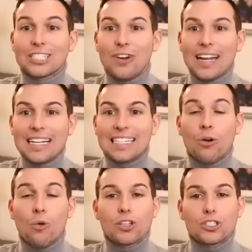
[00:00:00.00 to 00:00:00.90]
crazy. And
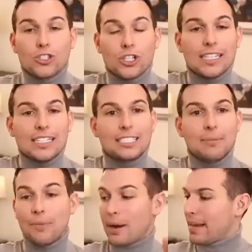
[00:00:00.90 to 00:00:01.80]
also, she says to
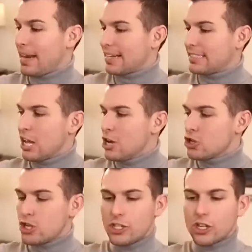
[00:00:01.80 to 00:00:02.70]
me when I'm connecting,
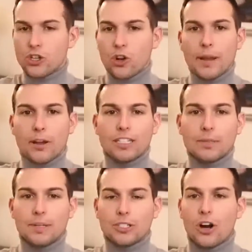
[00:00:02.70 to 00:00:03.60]
she just showed me
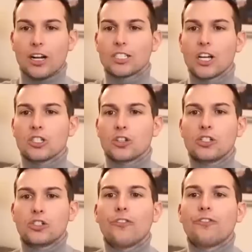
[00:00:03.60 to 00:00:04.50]
Christmas cards. So,
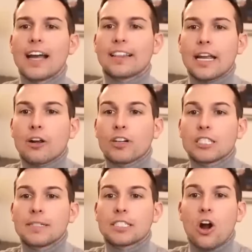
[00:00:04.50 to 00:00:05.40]
did you find like
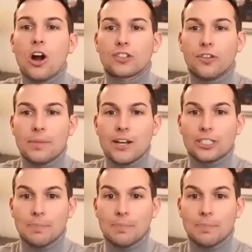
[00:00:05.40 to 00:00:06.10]
Christmas cards from years